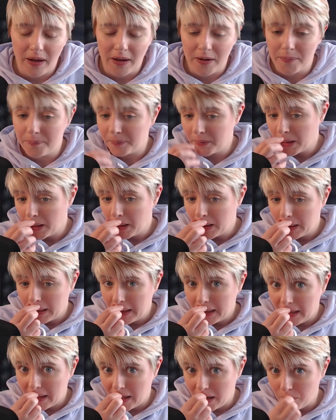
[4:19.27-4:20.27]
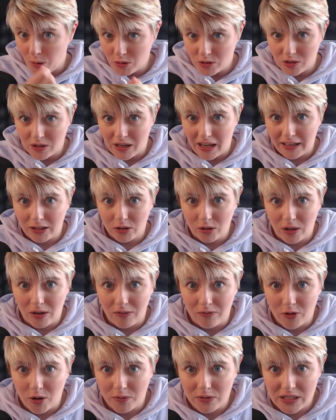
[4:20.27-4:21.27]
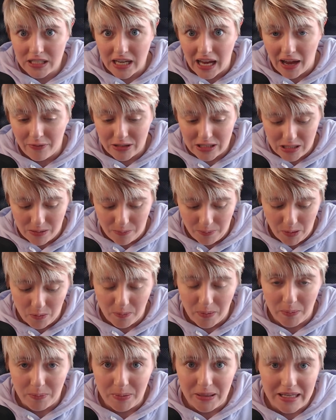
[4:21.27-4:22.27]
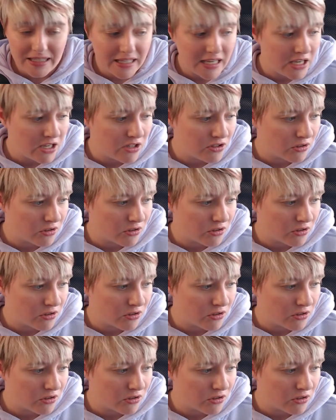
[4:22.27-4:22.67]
I'm also kind of looking forward to having to build my PC,